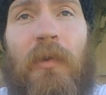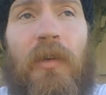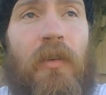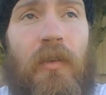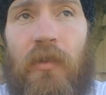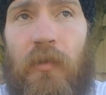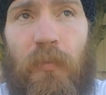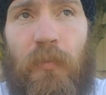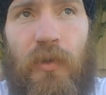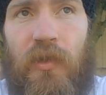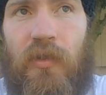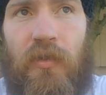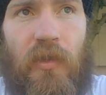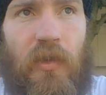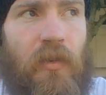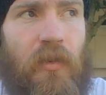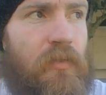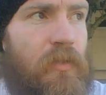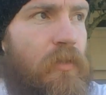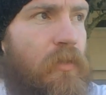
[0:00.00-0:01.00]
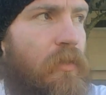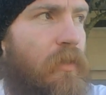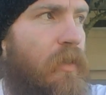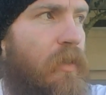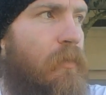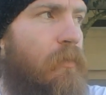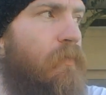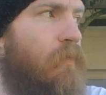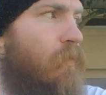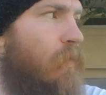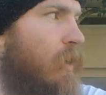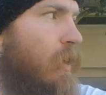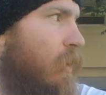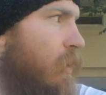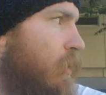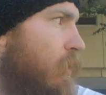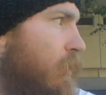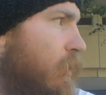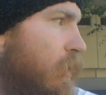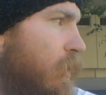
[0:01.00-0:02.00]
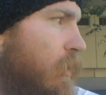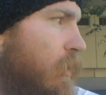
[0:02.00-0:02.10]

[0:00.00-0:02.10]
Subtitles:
a good preacher. I was already fucking